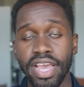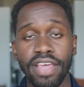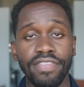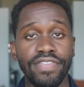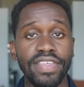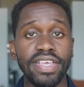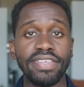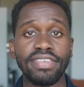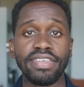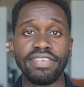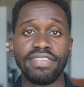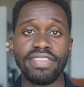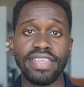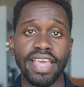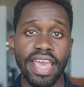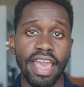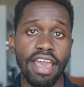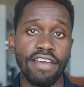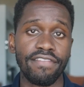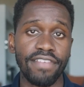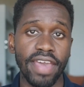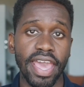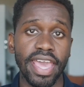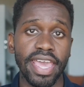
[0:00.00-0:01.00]
This is the
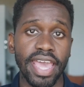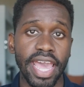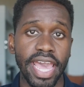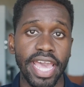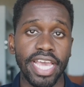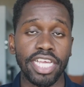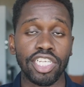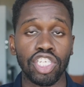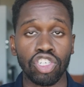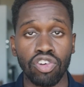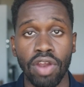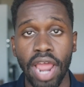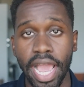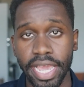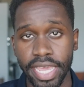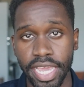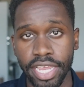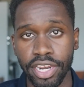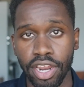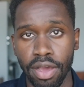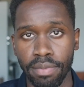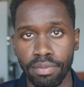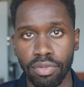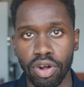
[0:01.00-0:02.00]
FAA
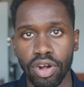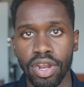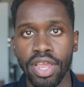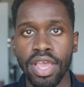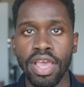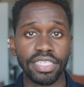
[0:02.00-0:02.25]
tracking number.